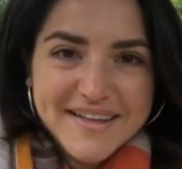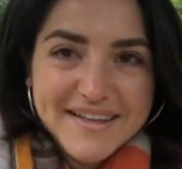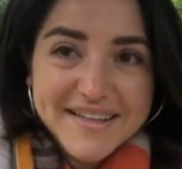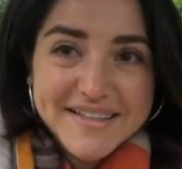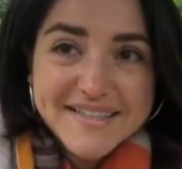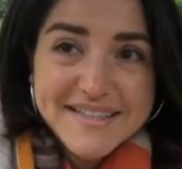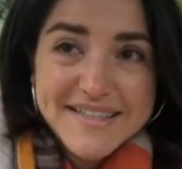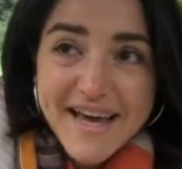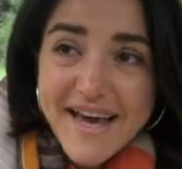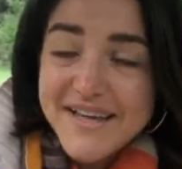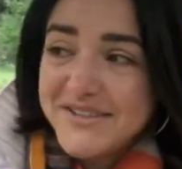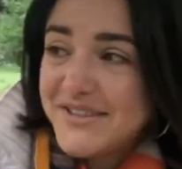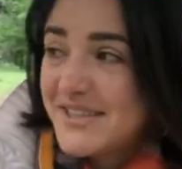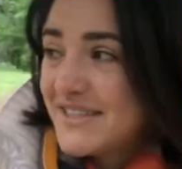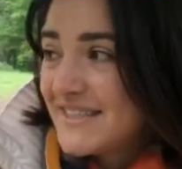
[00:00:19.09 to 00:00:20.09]
Today,
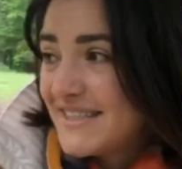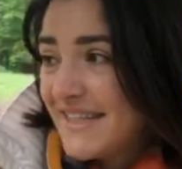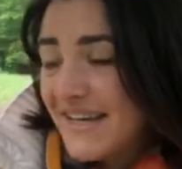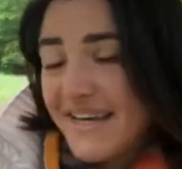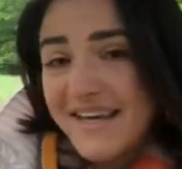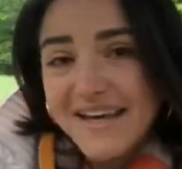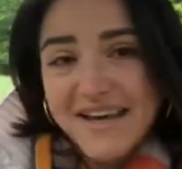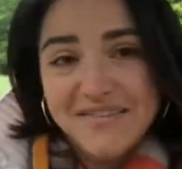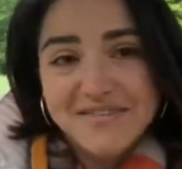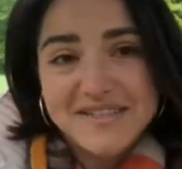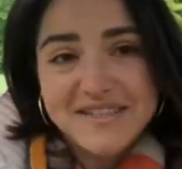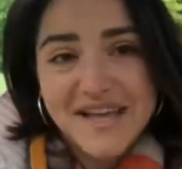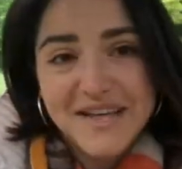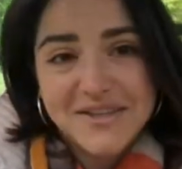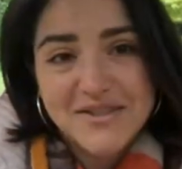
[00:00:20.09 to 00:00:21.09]
as you can see, I've
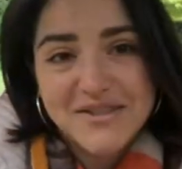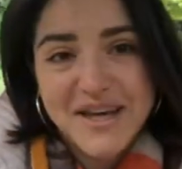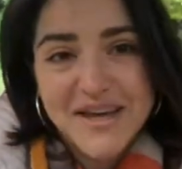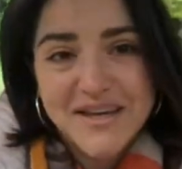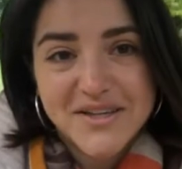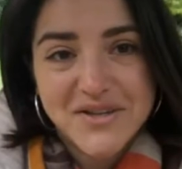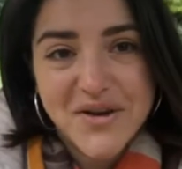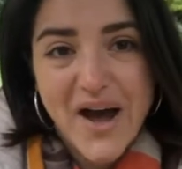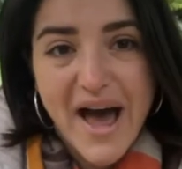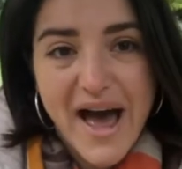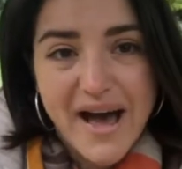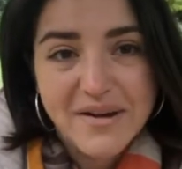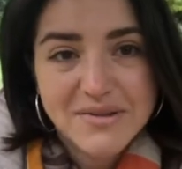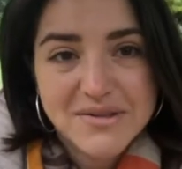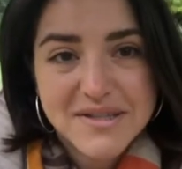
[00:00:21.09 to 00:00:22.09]
decided to take you
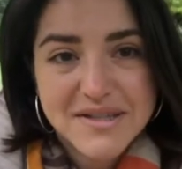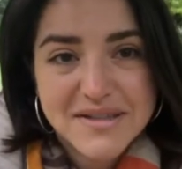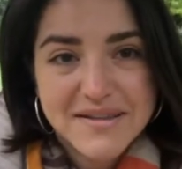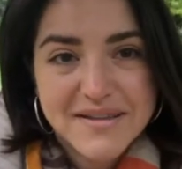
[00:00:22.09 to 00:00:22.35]
out